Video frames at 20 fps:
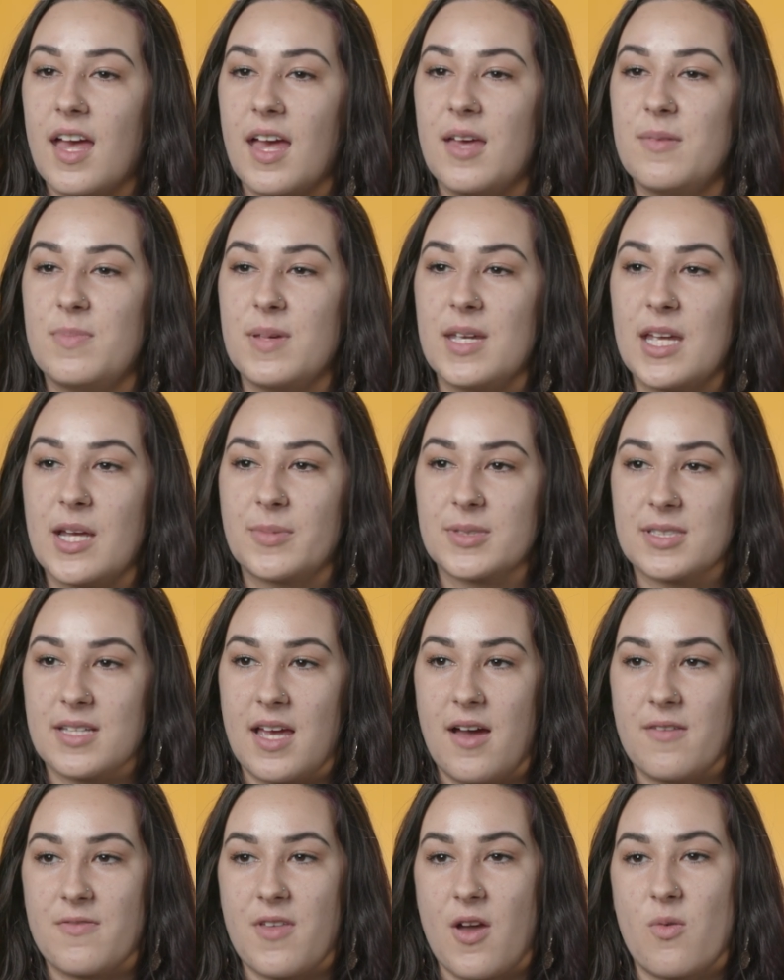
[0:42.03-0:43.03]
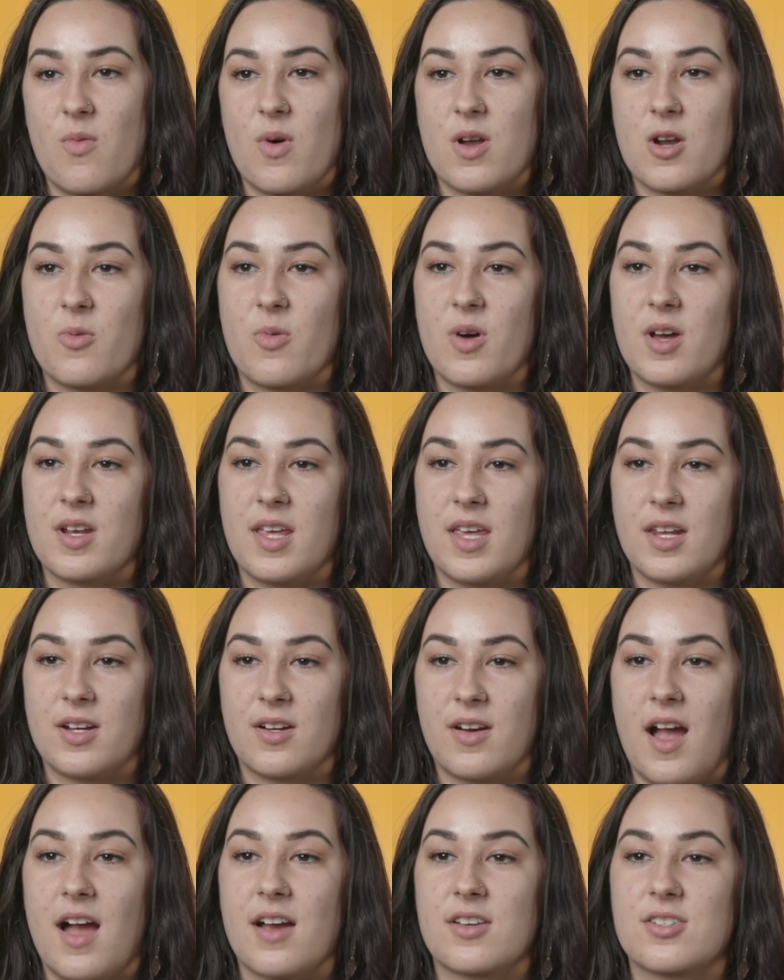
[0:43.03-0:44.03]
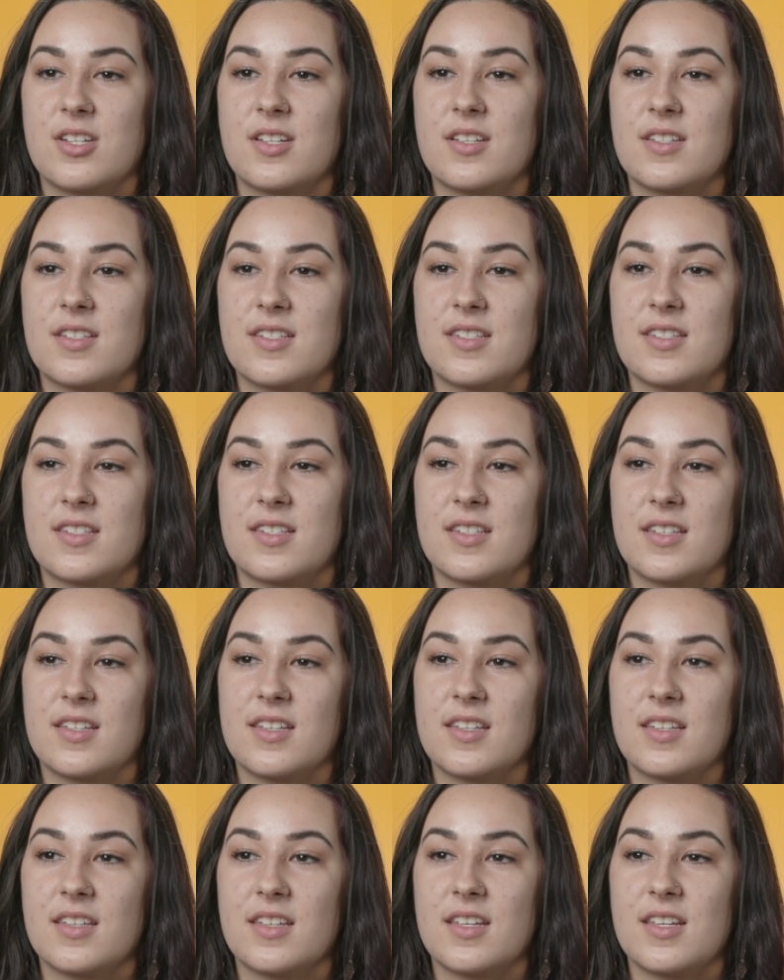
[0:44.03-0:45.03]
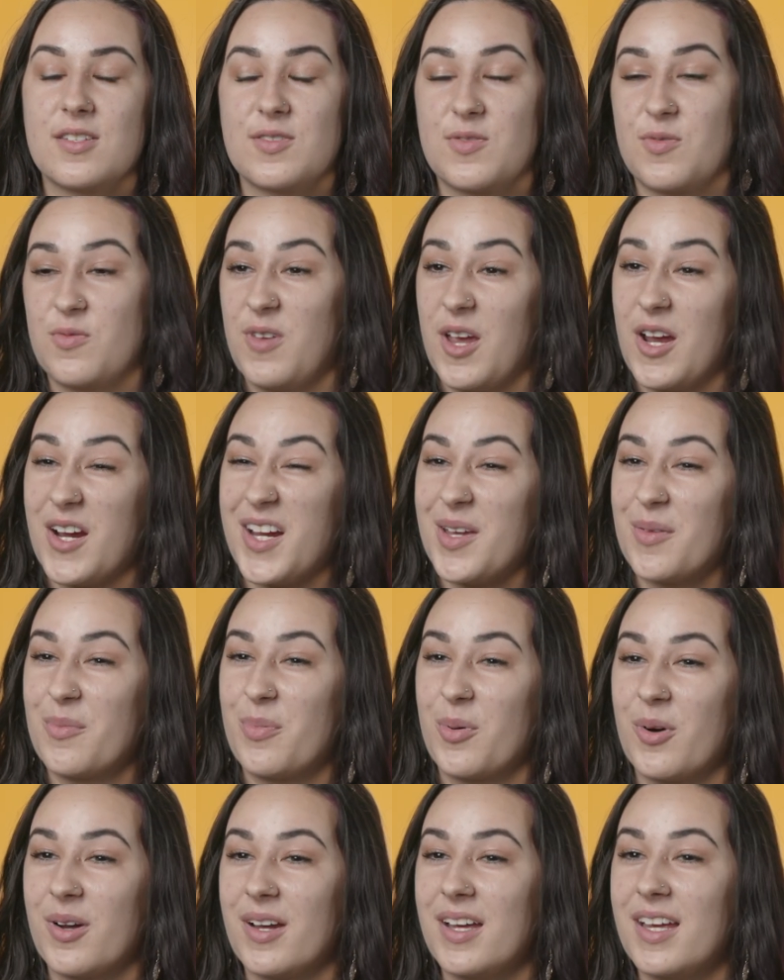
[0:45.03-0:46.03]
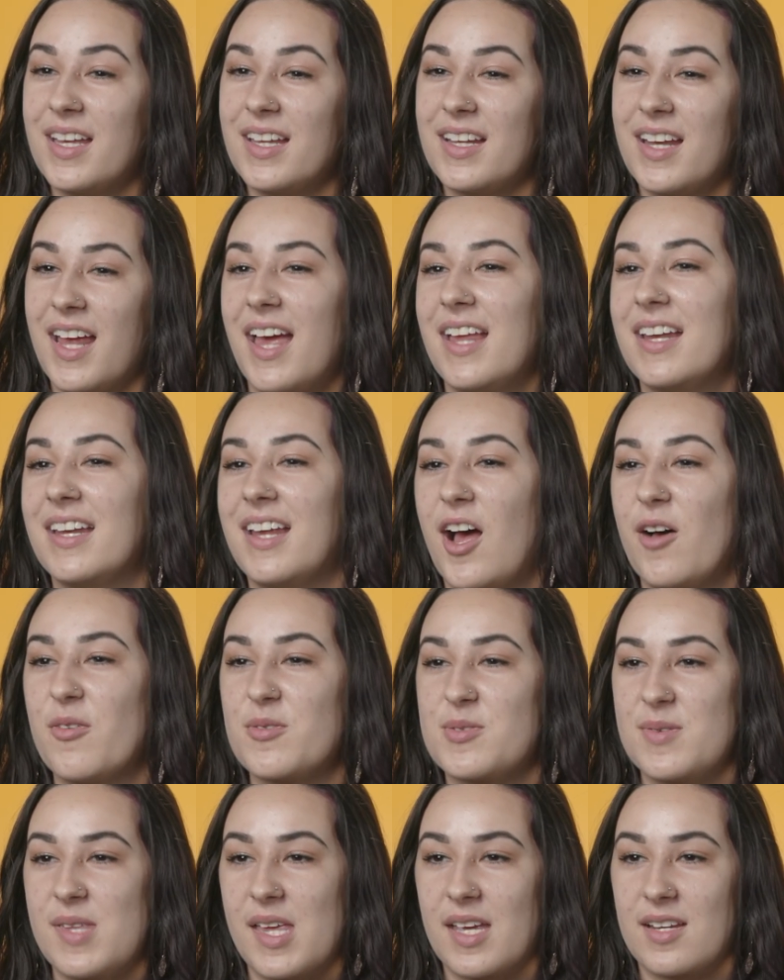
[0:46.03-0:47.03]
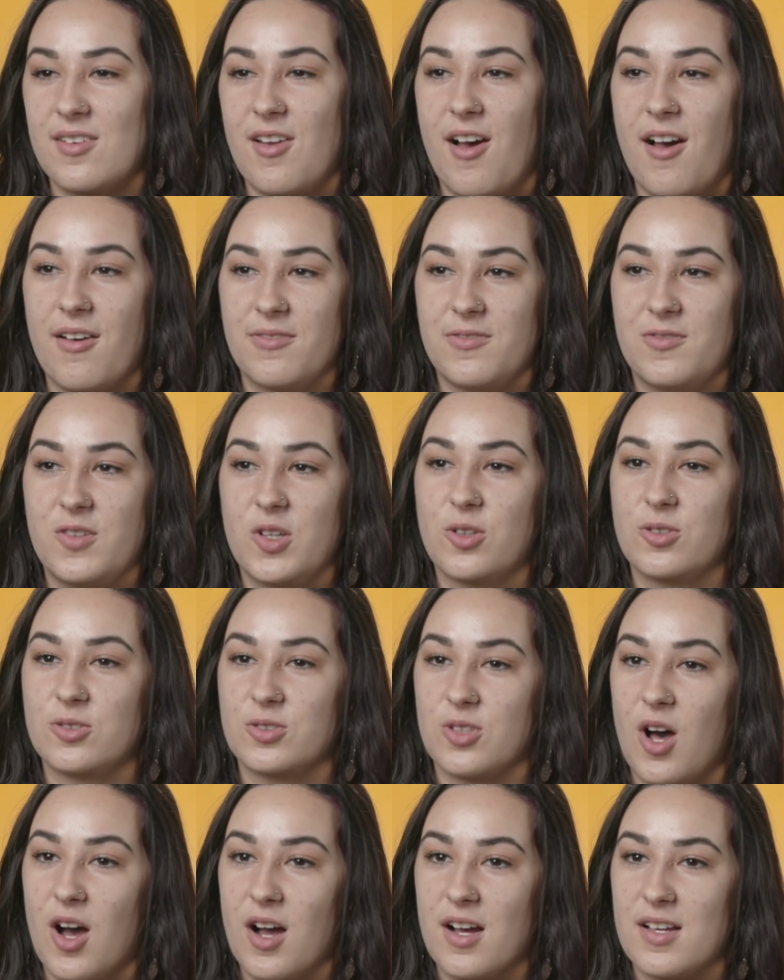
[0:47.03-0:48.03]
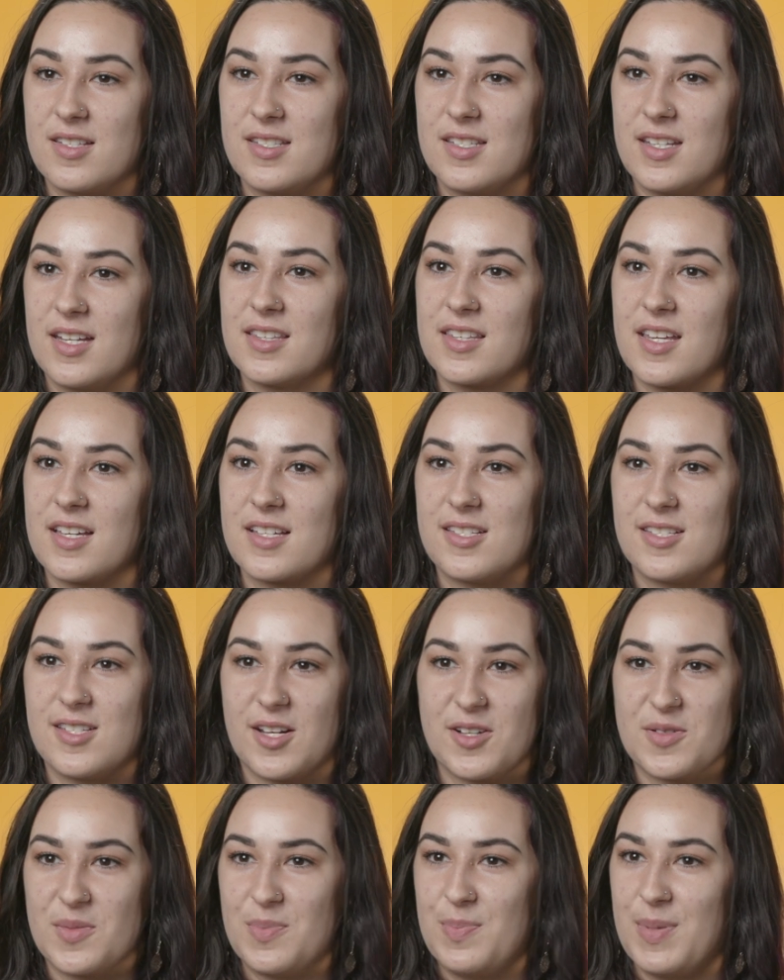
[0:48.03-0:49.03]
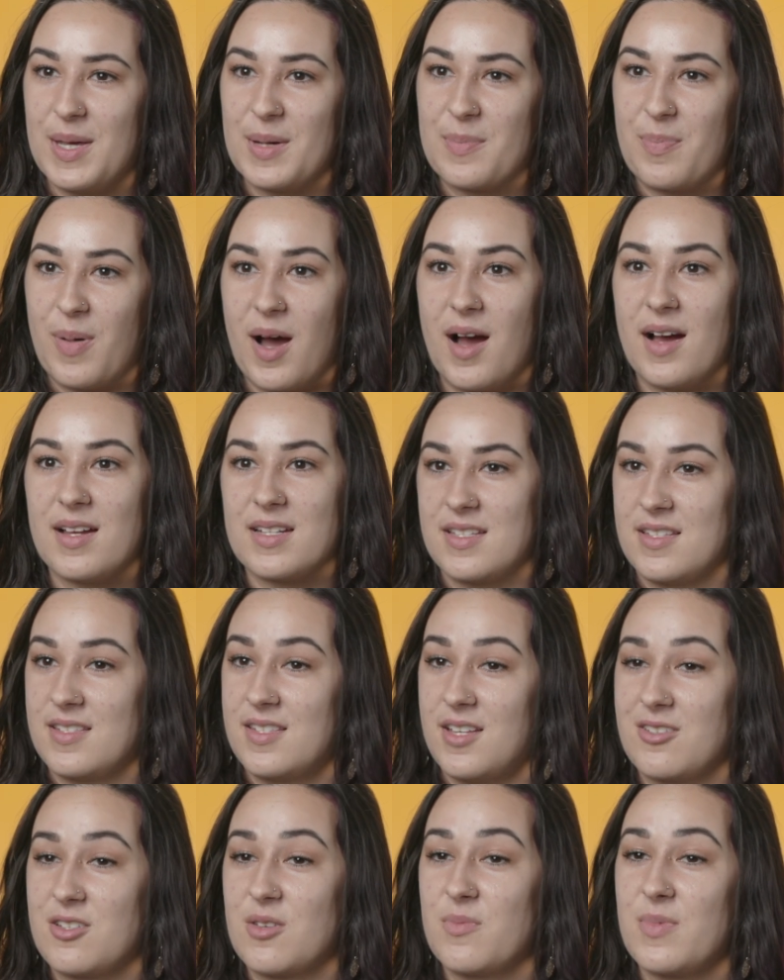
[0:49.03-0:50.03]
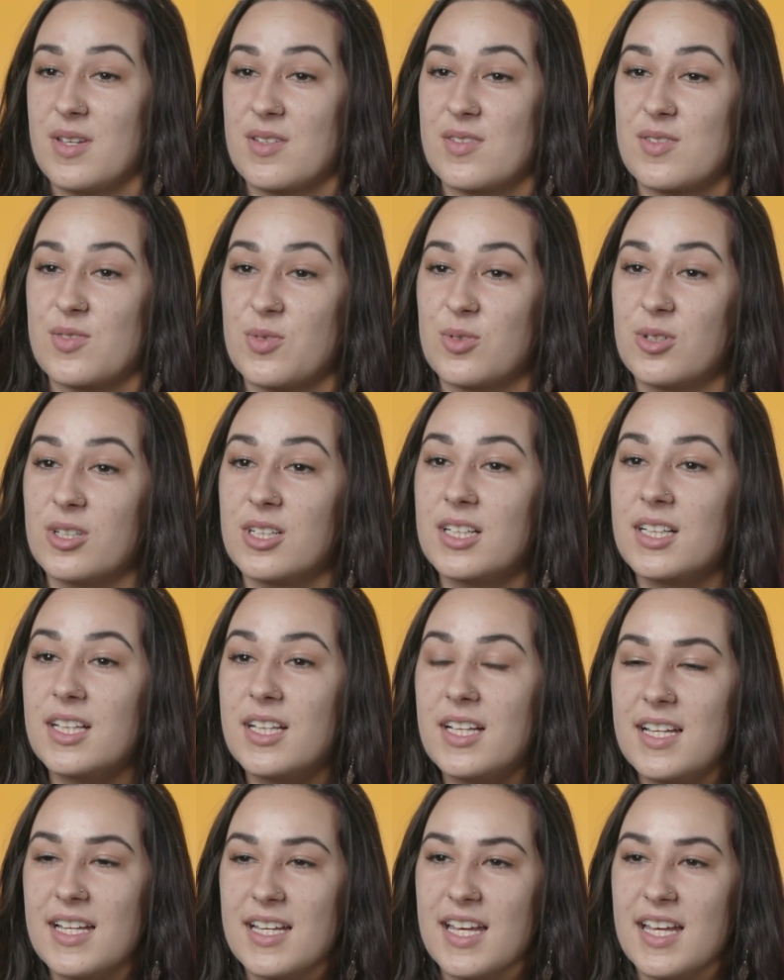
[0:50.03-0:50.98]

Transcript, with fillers: and being able to have that one-on-one -on -one interactions is very important and it helps you like not feel lost in like such a big pond and such a big school.